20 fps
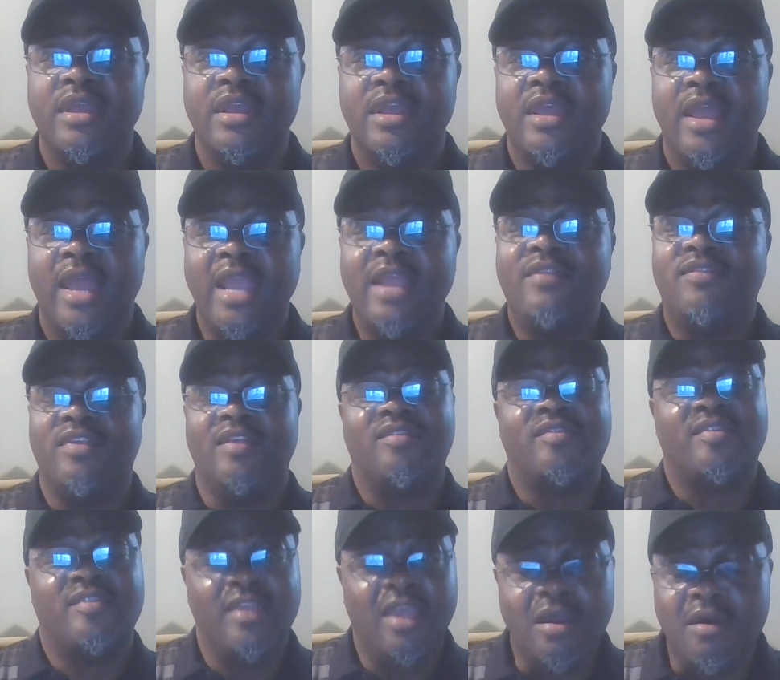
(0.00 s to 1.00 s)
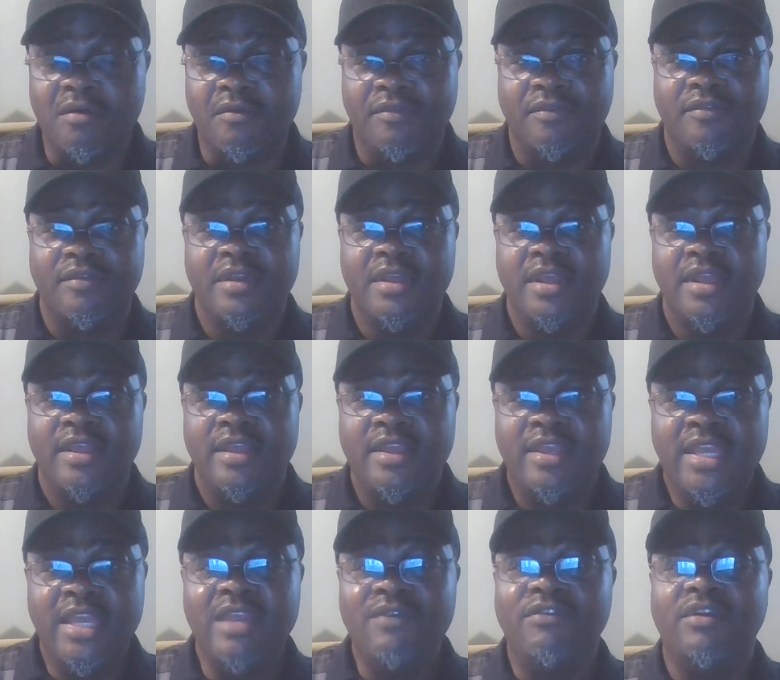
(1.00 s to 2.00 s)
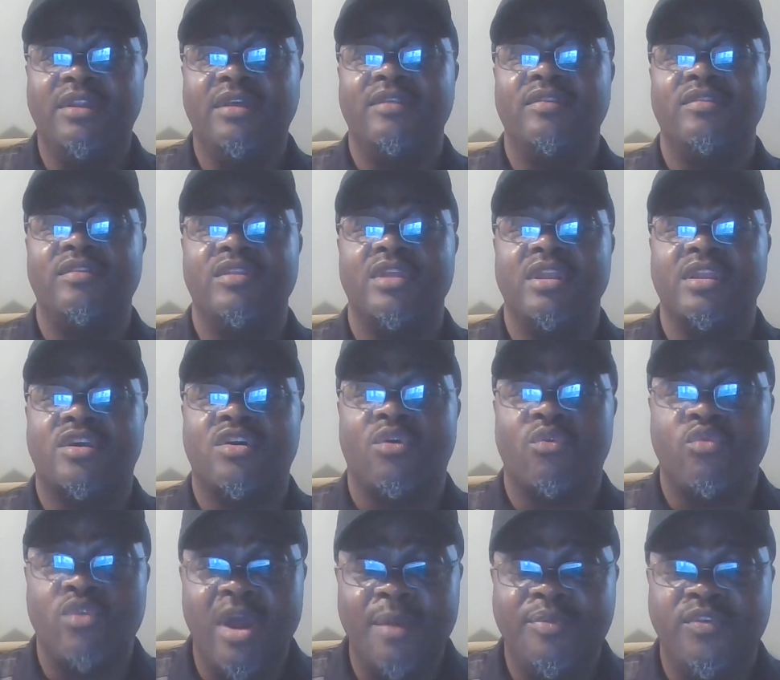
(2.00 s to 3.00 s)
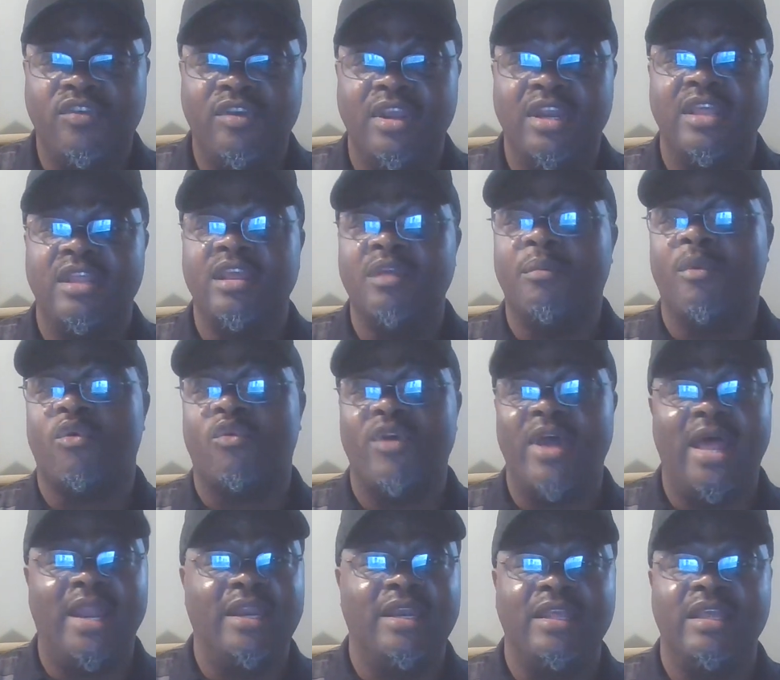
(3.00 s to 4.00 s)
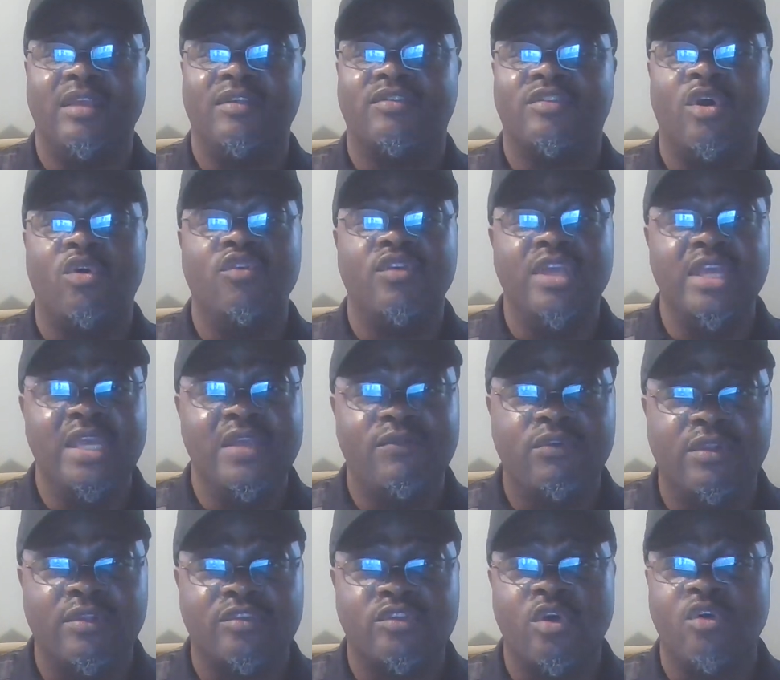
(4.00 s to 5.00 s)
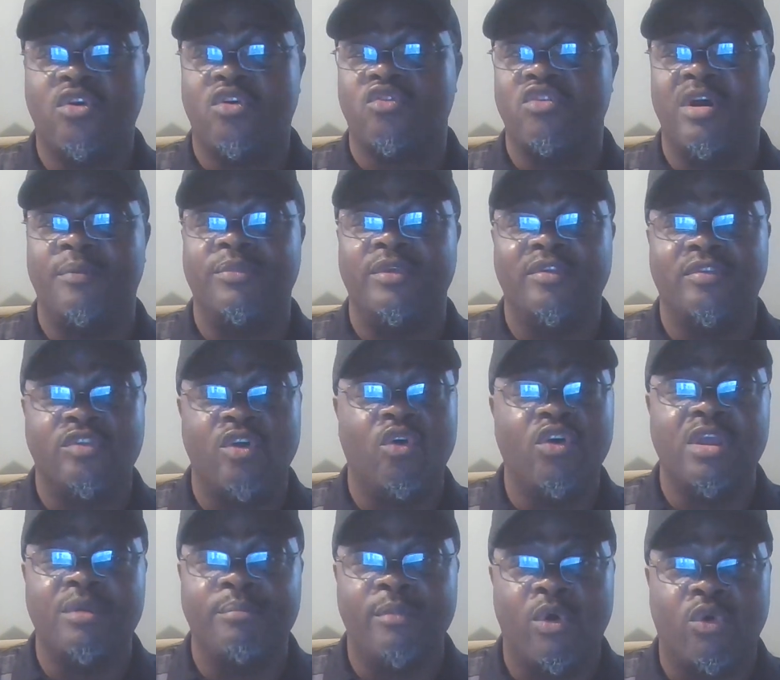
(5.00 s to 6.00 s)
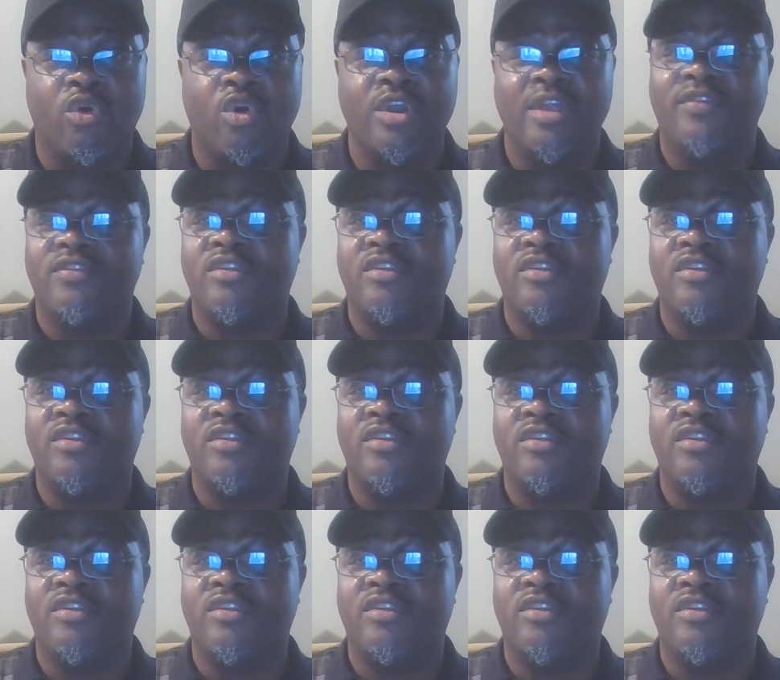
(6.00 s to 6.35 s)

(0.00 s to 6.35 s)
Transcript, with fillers: hates itself. Evil and, and corruption and immorality is so evil and so corrupt and so immoral, it